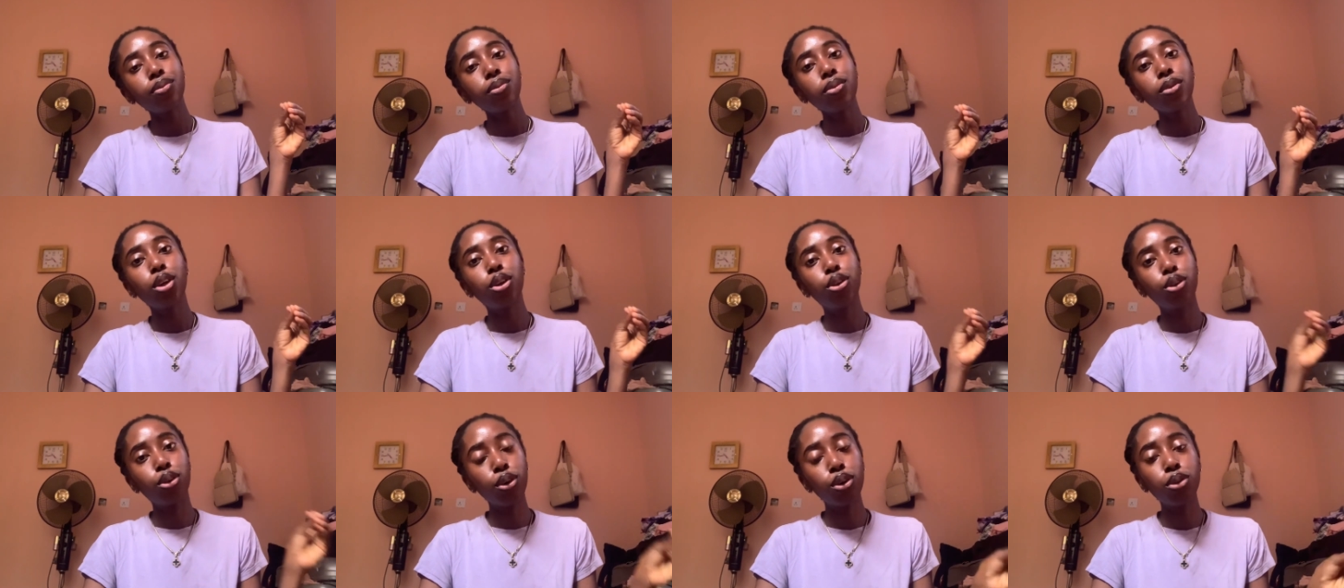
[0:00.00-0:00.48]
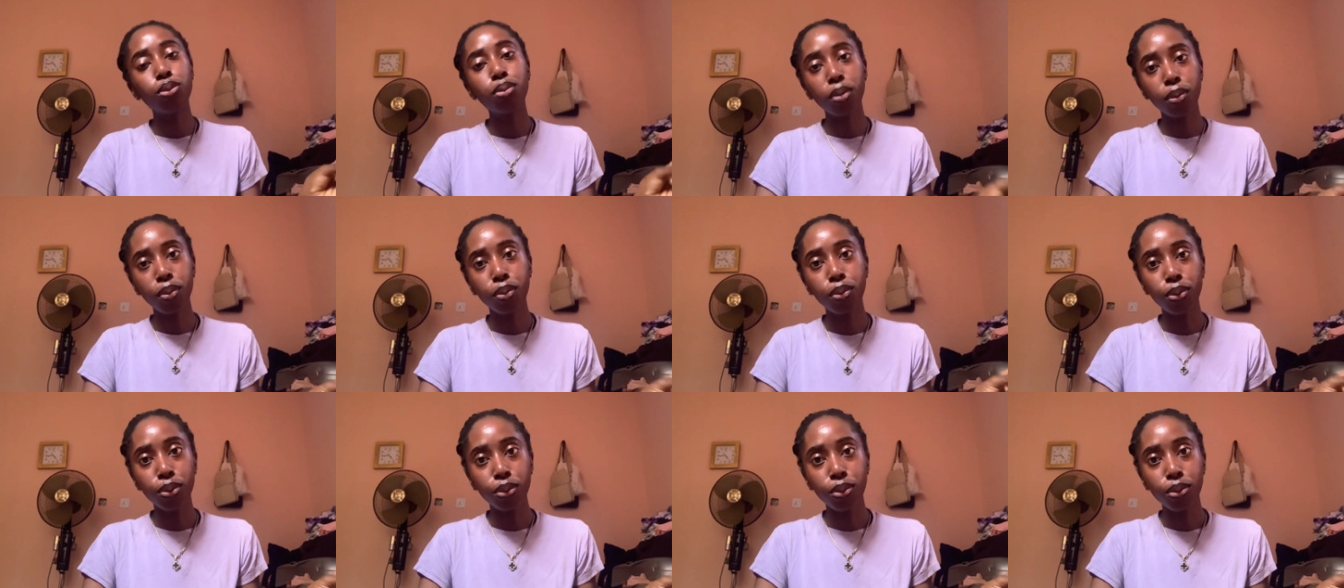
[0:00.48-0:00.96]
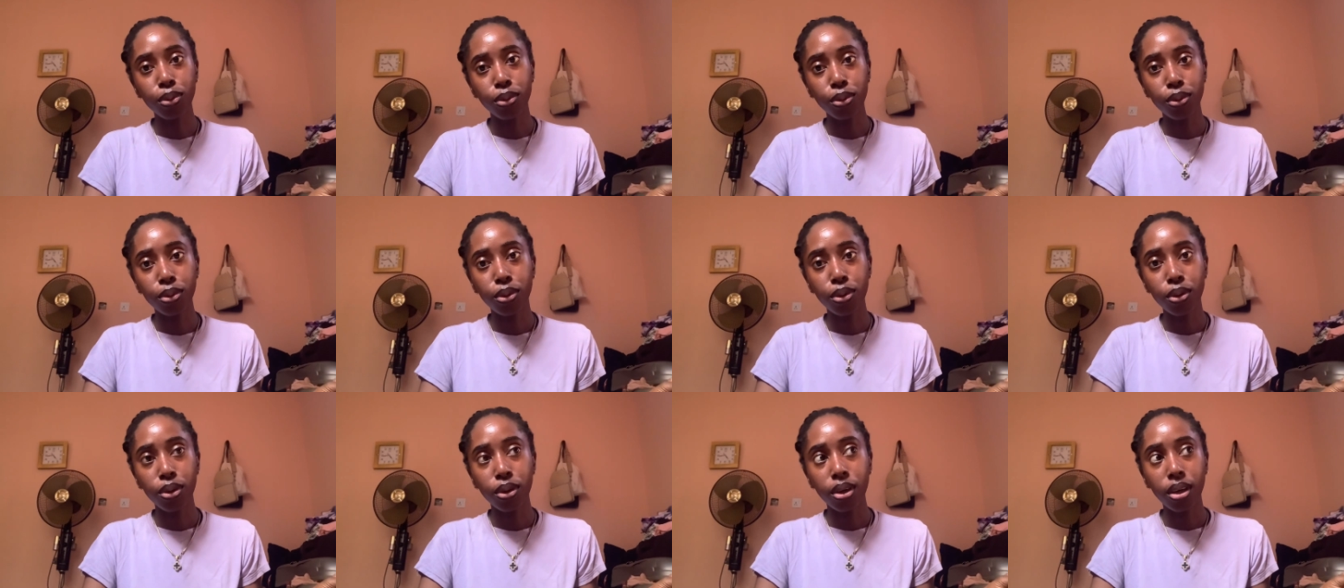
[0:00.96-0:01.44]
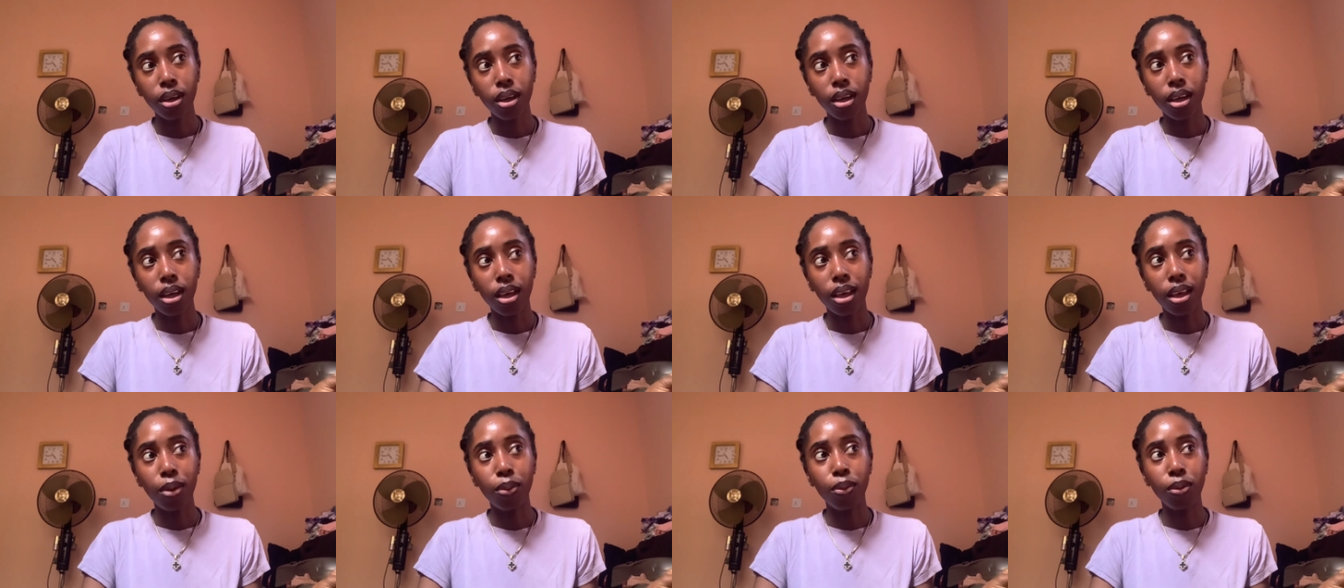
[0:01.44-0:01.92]
those people,
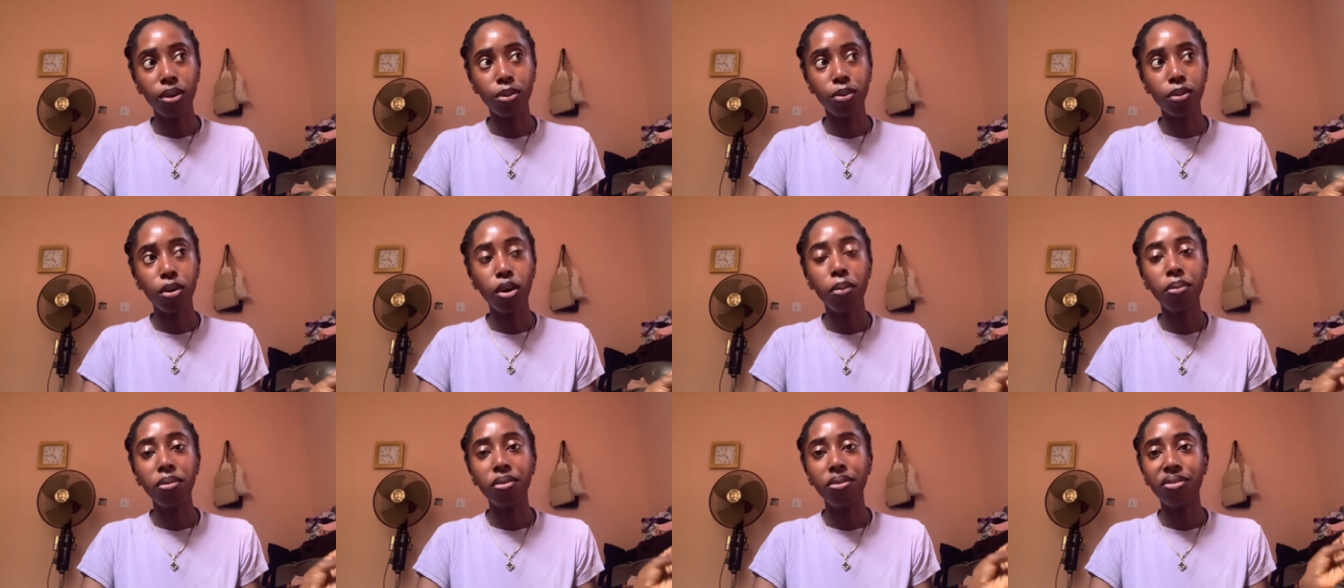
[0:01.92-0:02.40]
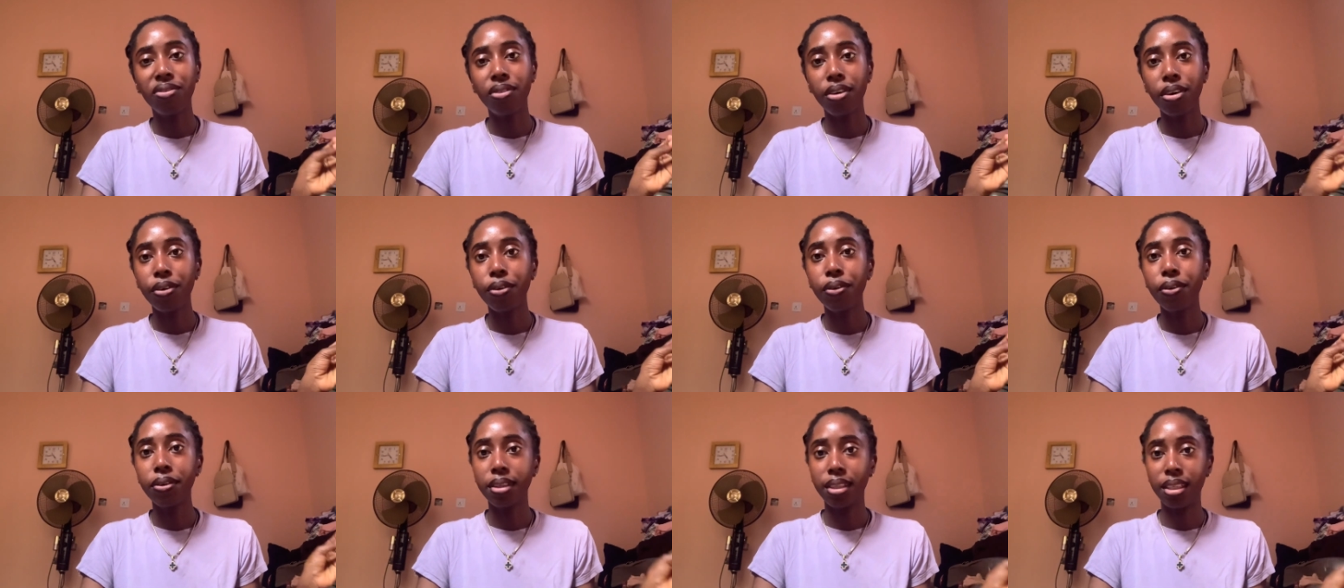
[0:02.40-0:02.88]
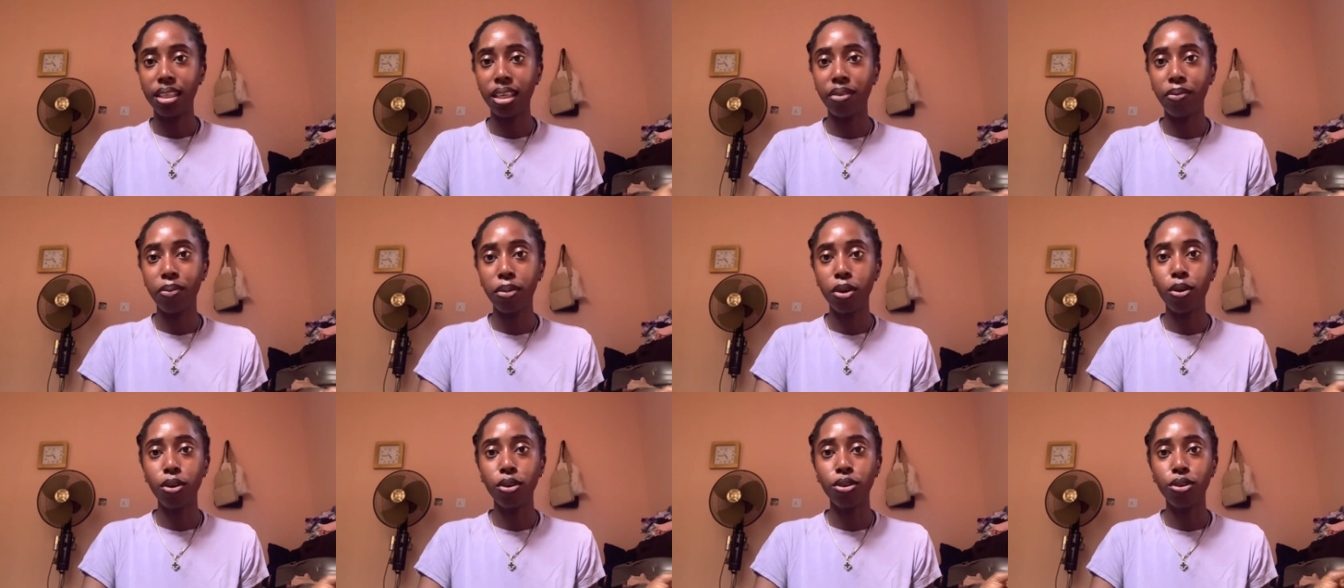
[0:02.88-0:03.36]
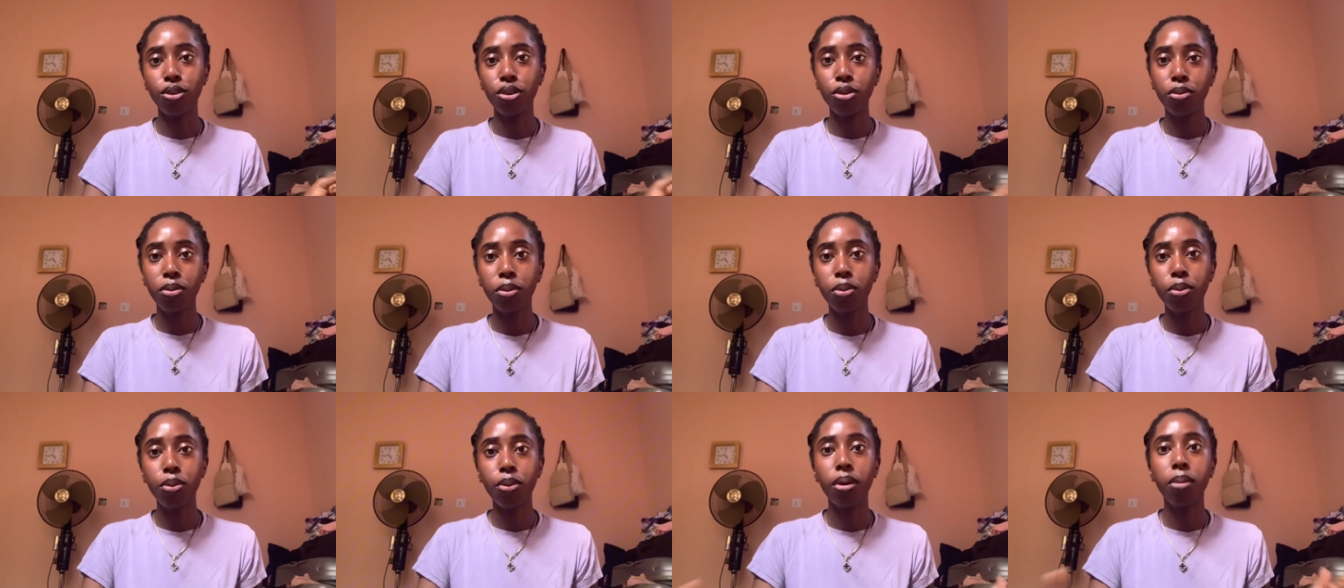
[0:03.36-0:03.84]
it was becoming very unsafe because those
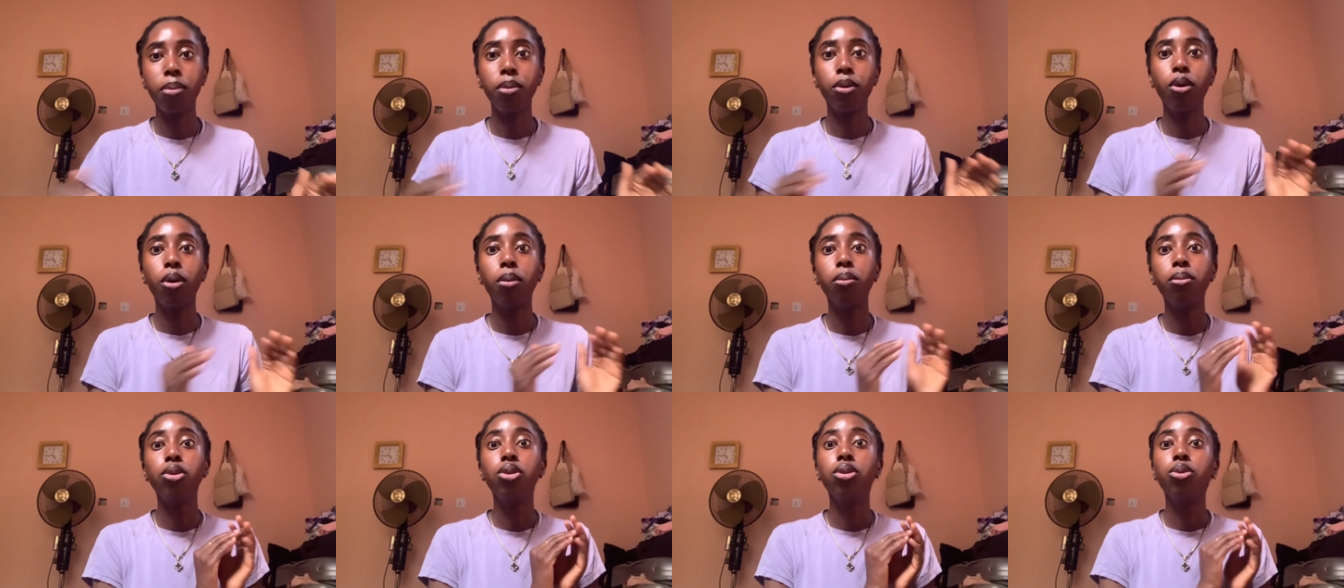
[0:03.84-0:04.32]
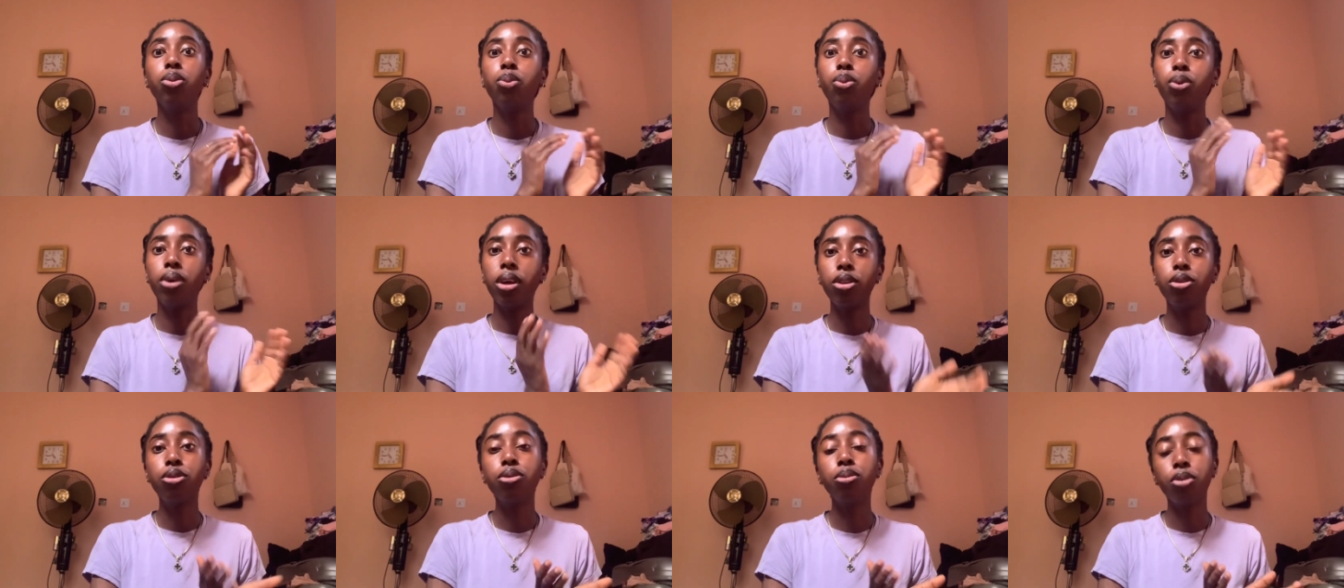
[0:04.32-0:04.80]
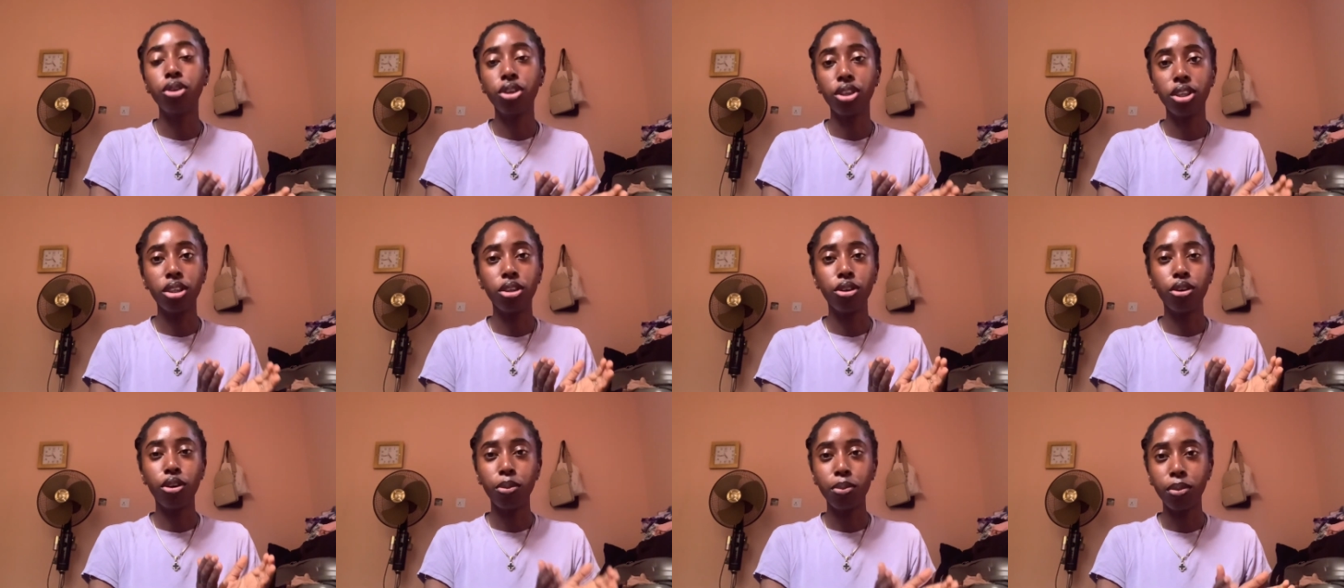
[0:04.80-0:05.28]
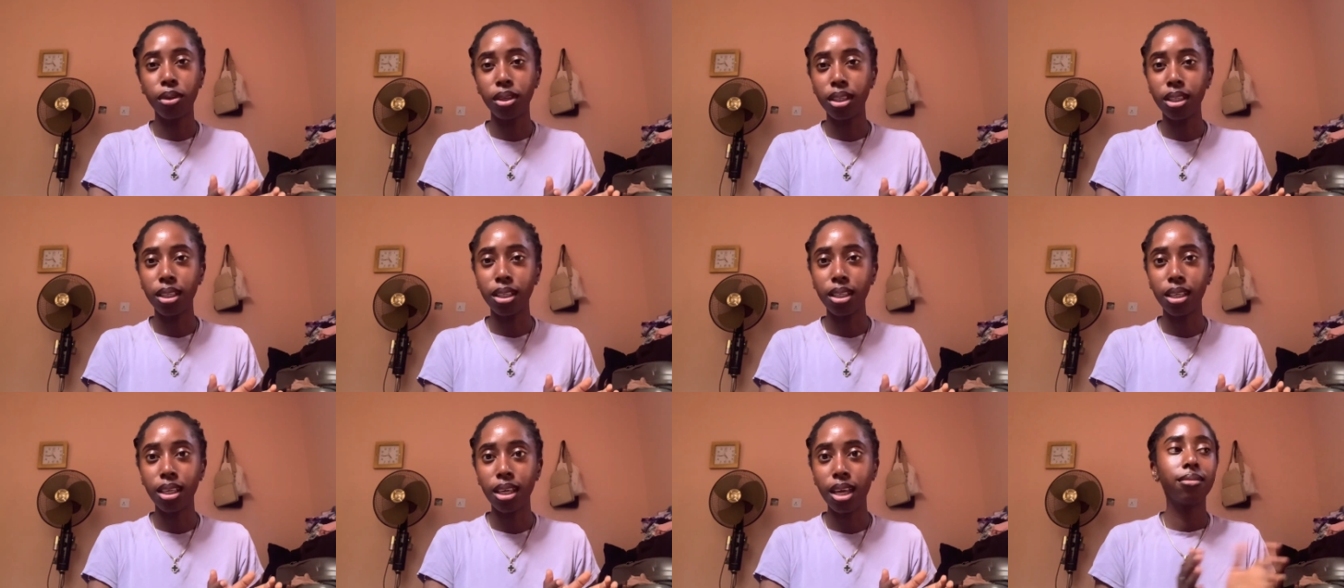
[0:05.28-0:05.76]
people were becoming way too much in the
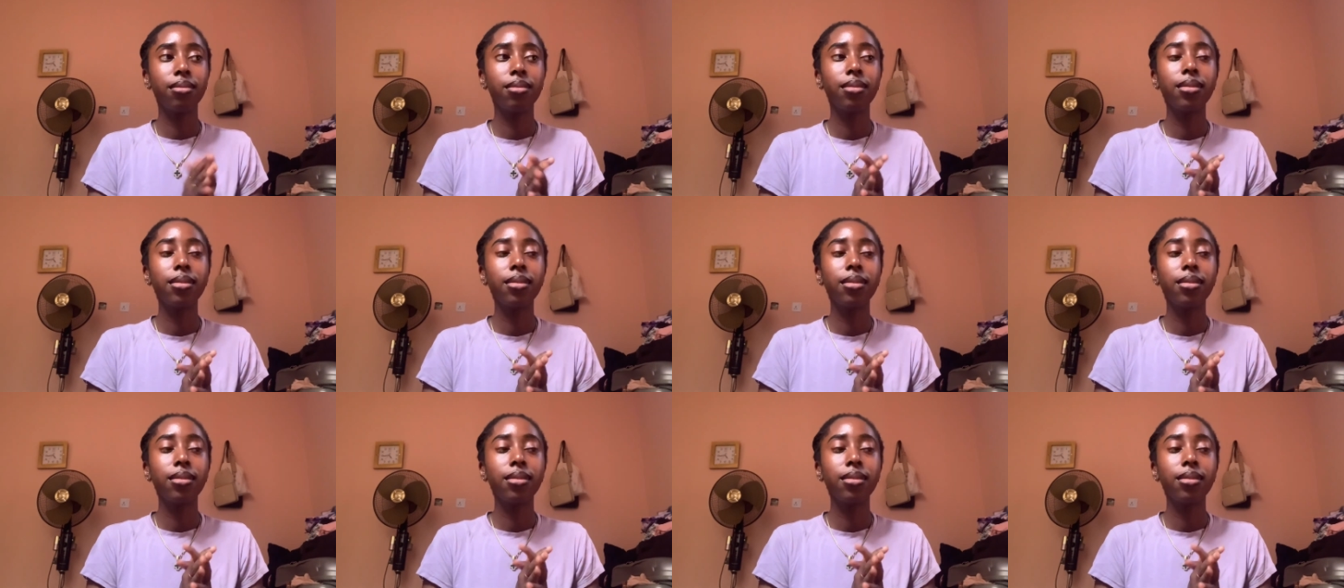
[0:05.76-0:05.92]
community.